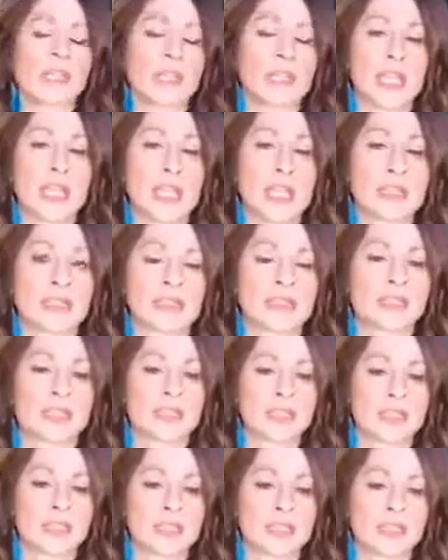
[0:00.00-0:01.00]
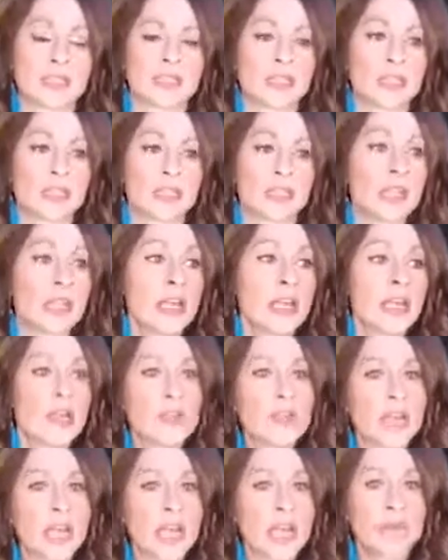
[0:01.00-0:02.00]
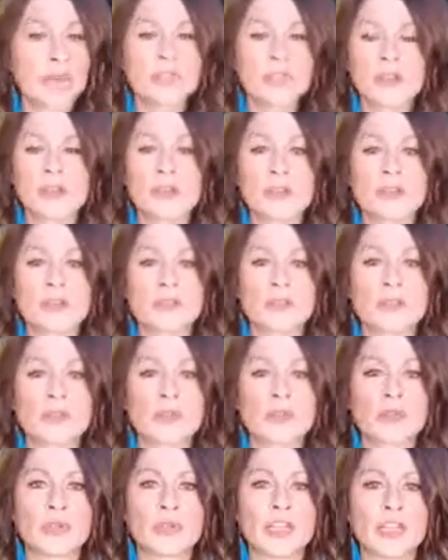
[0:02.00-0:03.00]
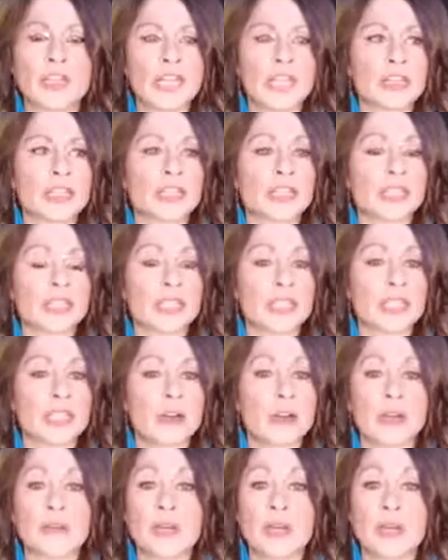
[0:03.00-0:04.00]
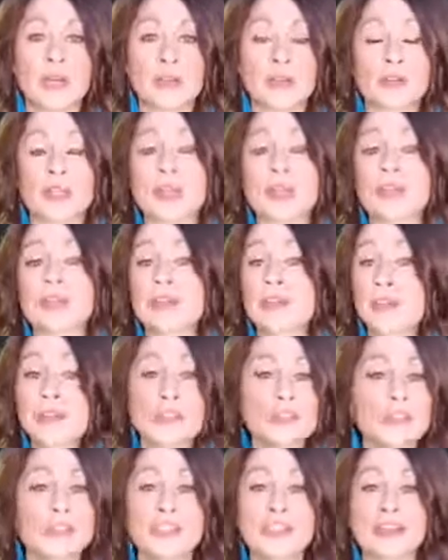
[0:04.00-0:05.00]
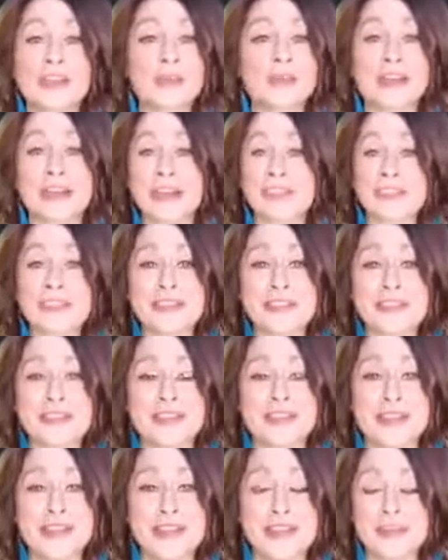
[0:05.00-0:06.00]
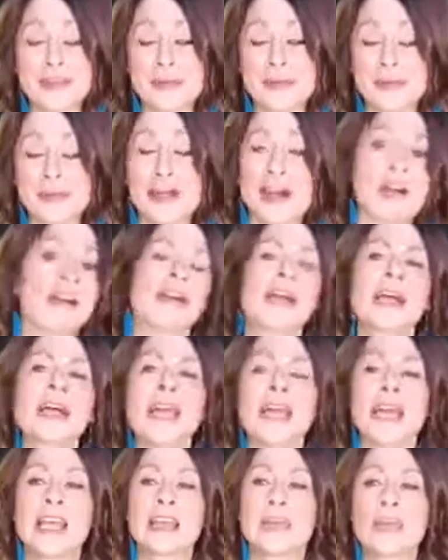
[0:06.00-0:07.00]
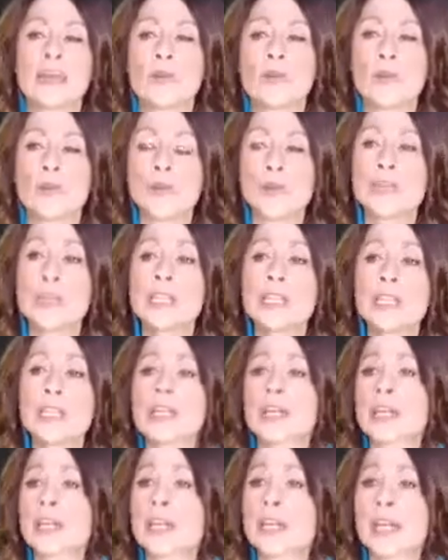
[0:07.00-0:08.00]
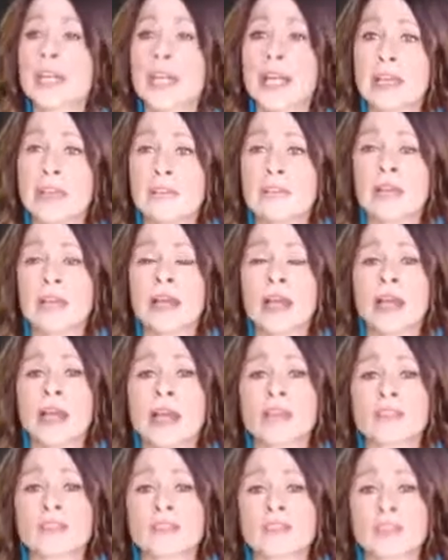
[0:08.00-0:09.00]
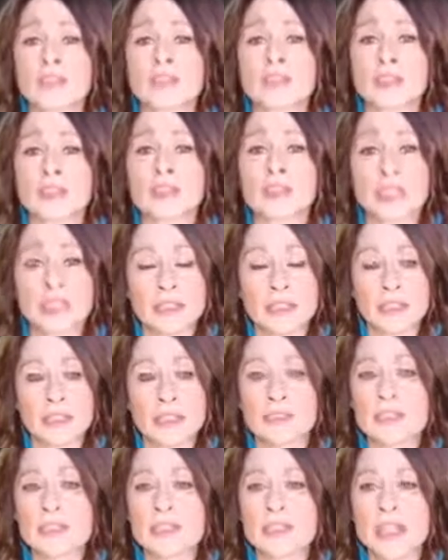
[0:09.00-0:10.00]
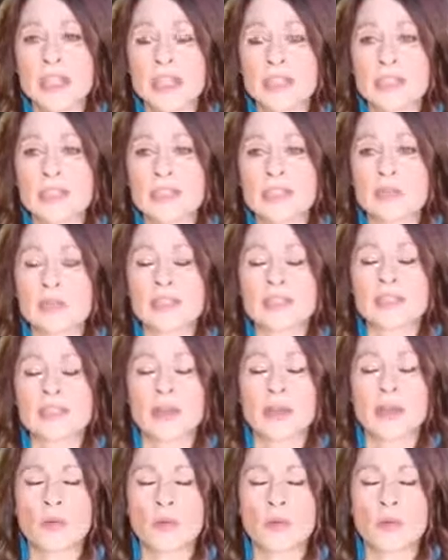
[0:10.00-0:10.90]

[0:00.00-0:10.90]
access facilitator, but I was also pulling energy on my own, and I encourage you guys to do that as well. And the only thing I ever asked for in those days was, I